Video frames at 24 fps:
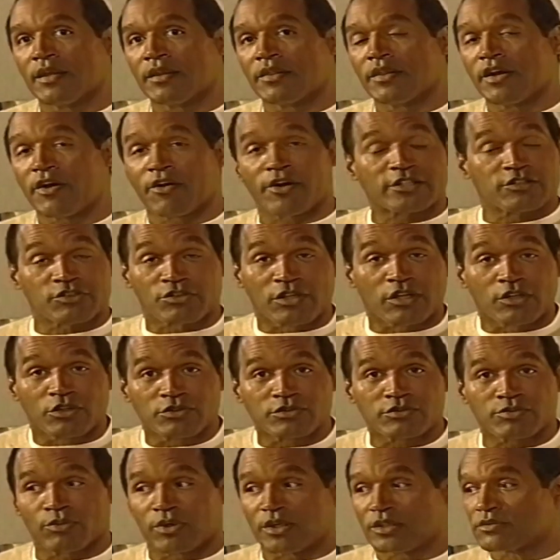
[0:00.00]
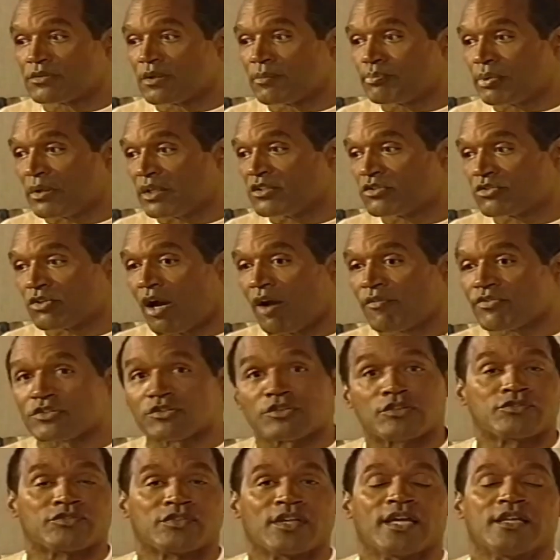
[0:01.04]
Their excuse was a police
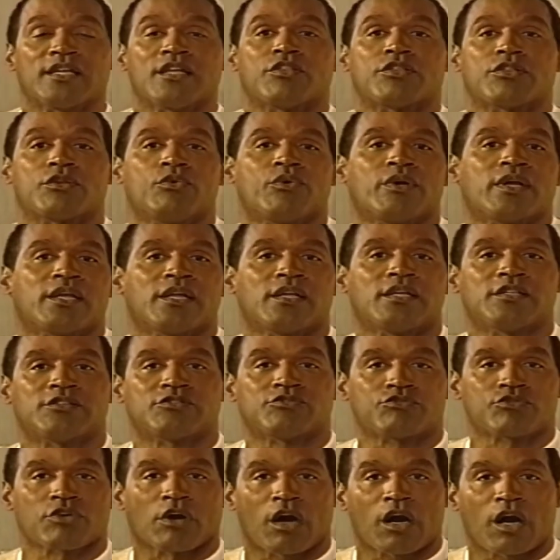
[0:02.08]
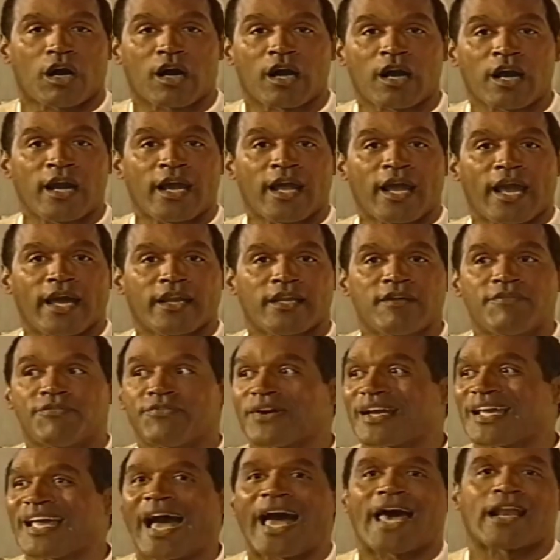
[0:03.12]
officer said he threw it in his drawer and he
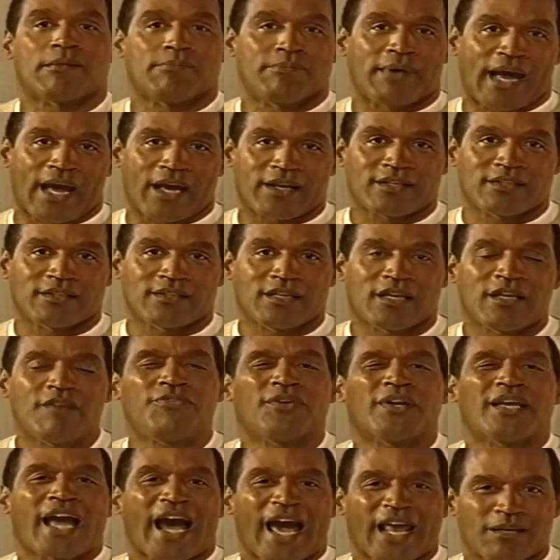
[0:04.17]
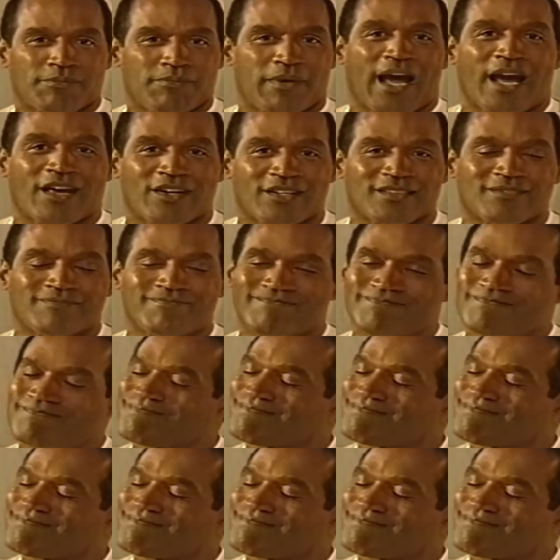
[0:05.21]
forgot about it. He forgot about it.